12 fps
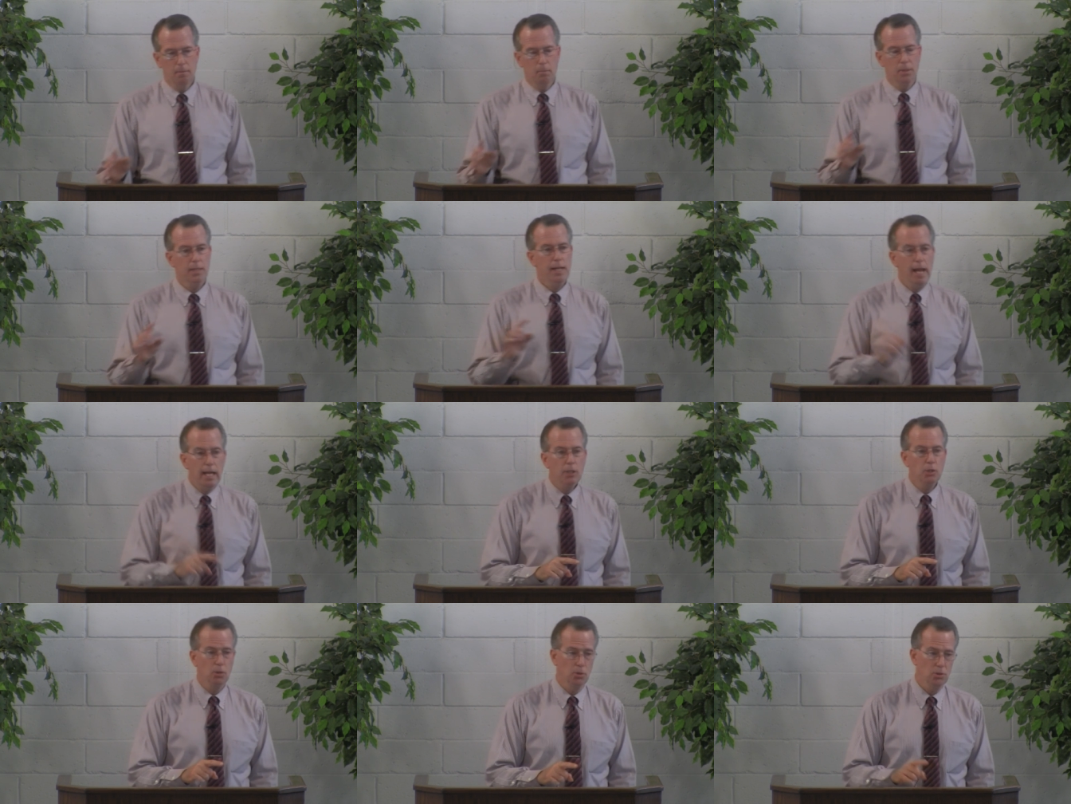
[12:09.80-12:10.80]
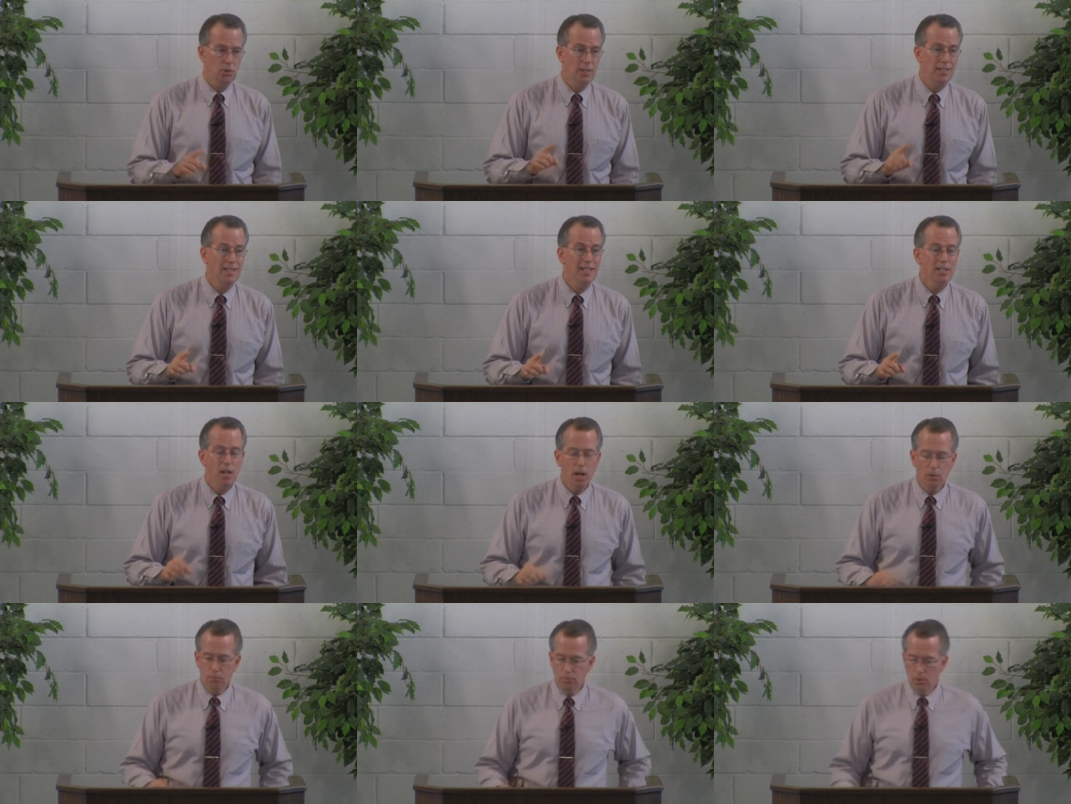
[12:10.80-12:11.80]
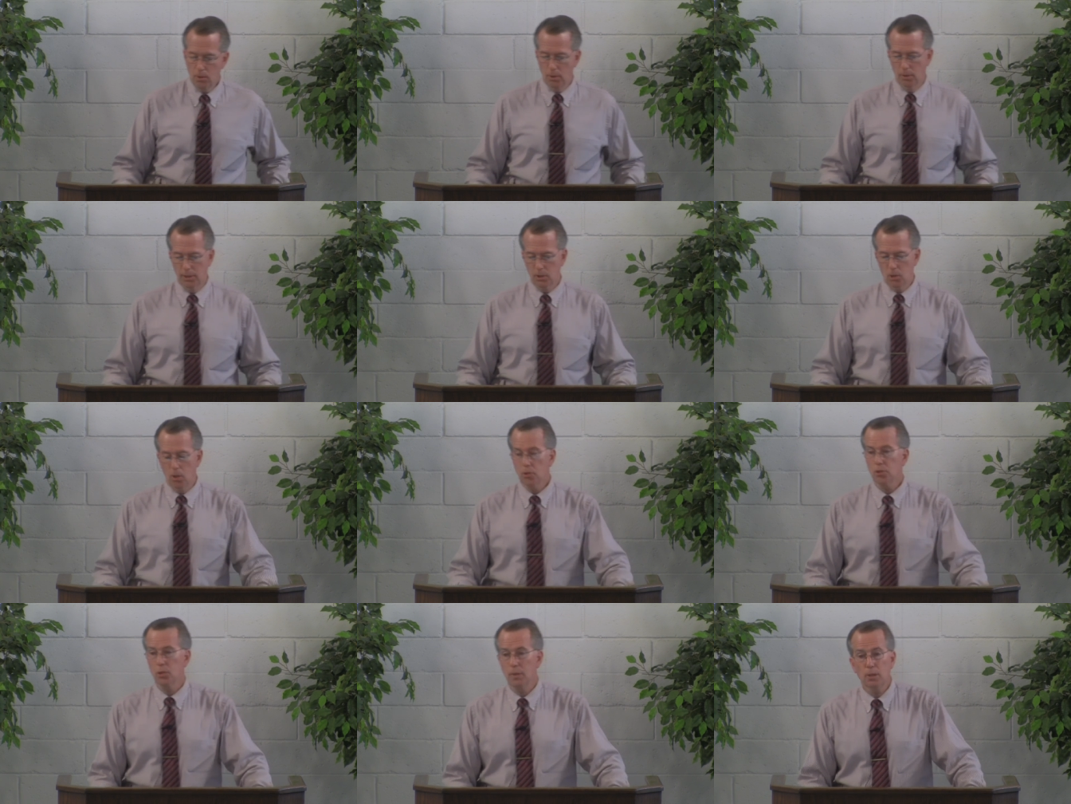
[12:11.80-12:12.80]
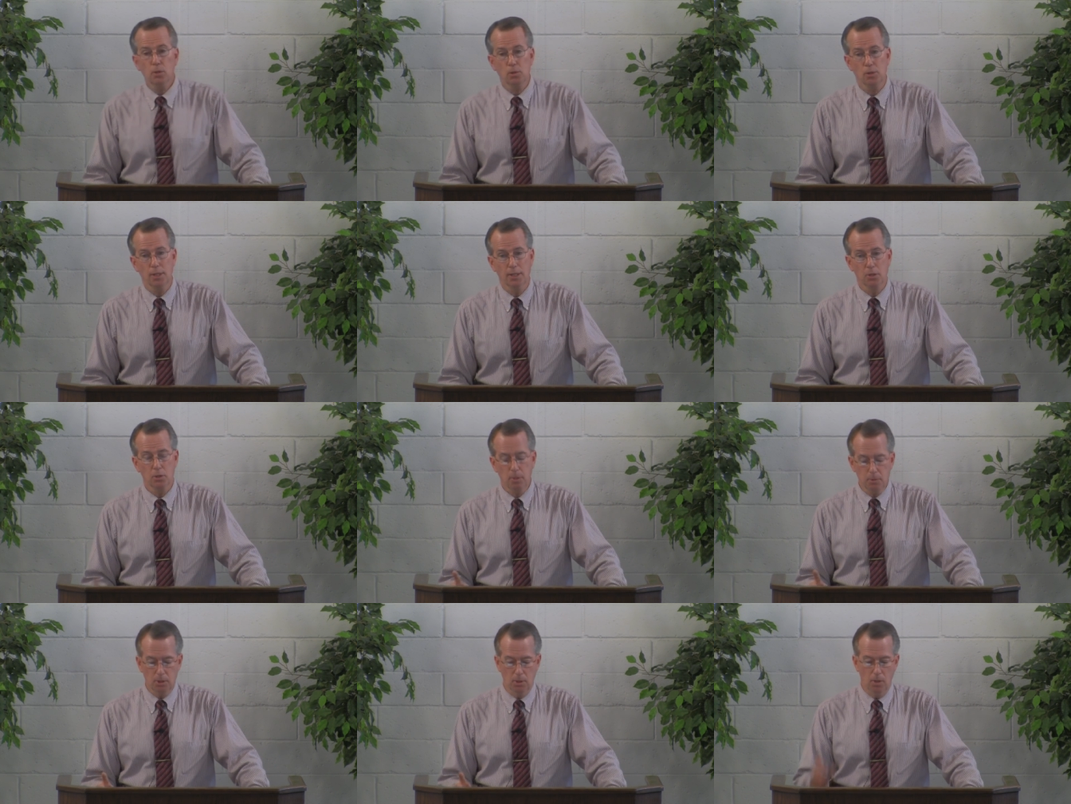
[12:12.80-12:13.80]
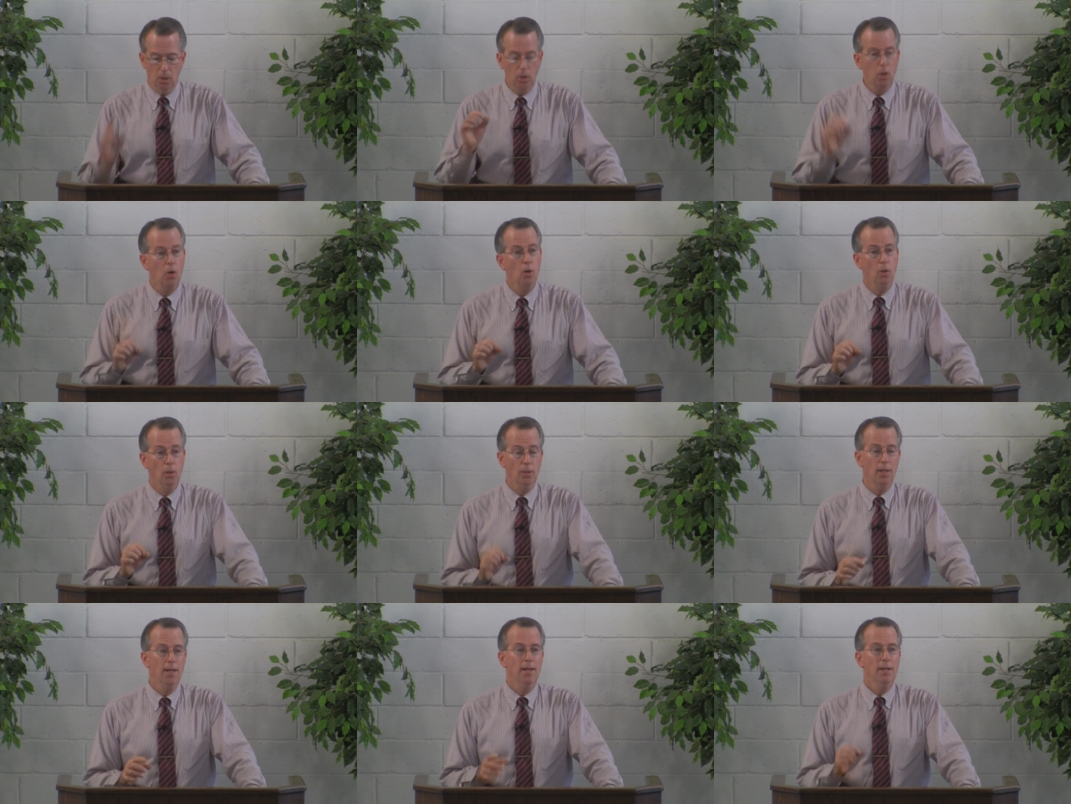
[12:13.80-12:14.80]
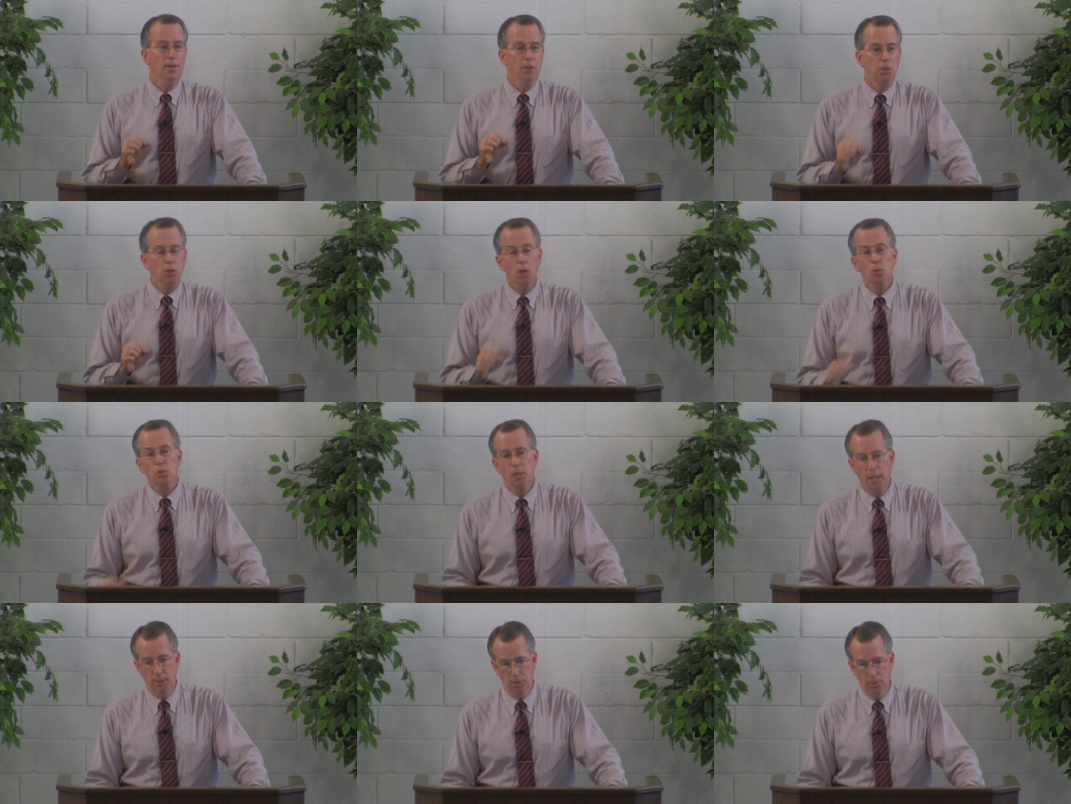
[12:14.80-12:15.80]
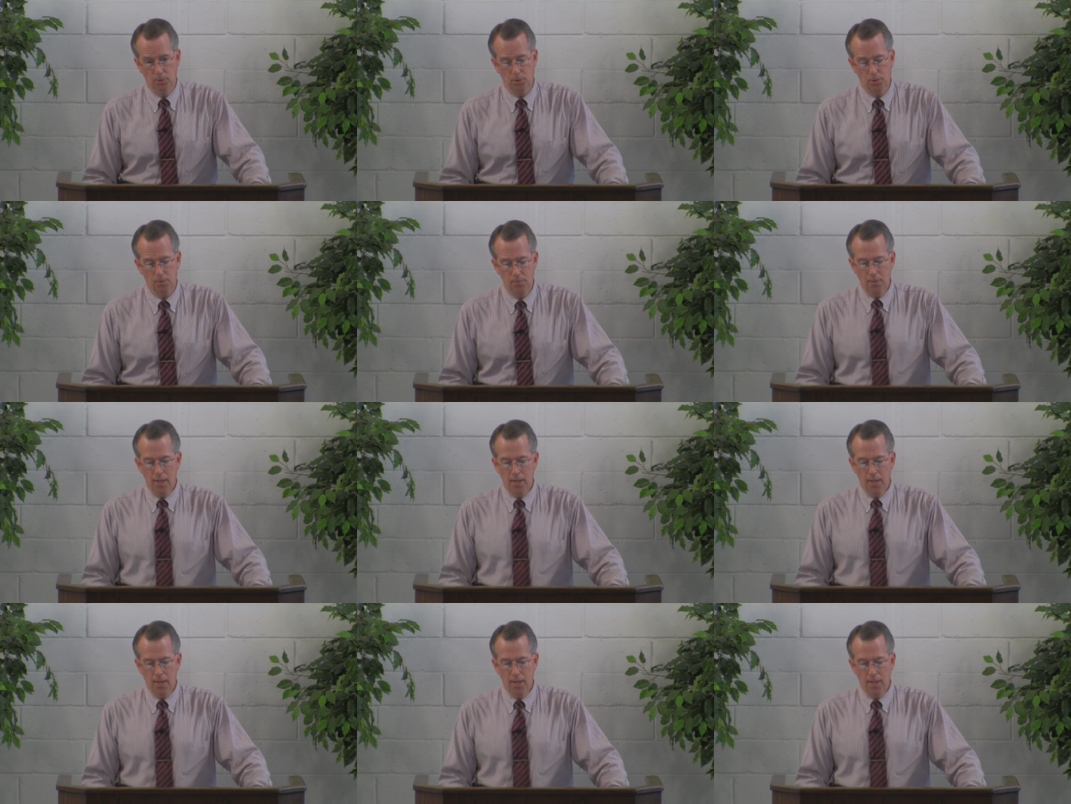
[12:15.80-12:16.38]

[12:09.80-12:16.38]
But the angels that did not fall, it's also interesting, the Scripture, are called the chosen angels.